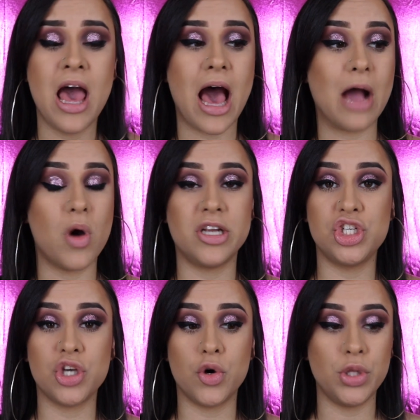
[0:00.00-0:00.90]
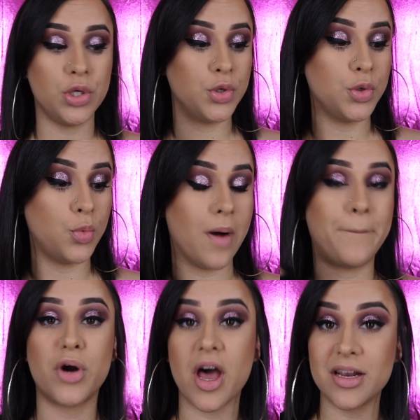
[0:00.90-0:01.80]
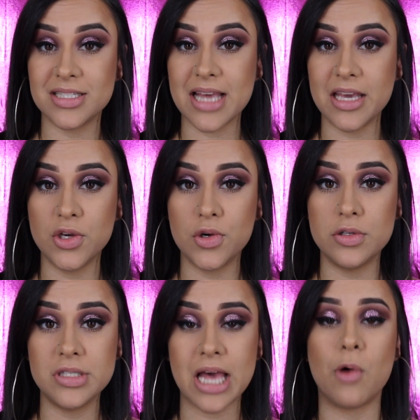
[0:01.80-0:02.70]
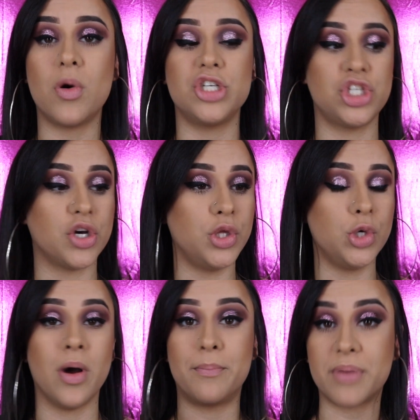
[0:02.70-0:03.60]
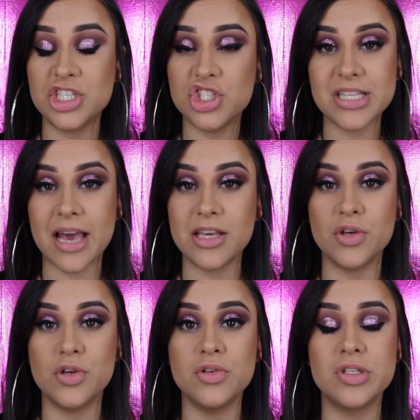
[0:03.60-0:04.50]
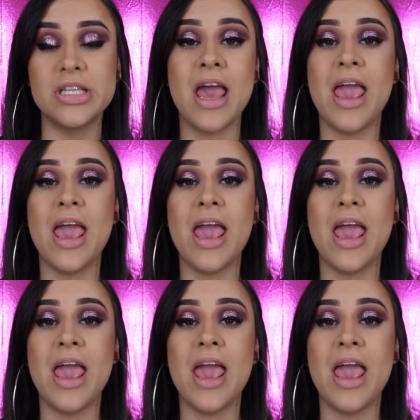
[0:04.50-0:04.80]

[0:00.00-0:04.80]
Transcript: I want to show you what products I use. I want to show you what brushes I use.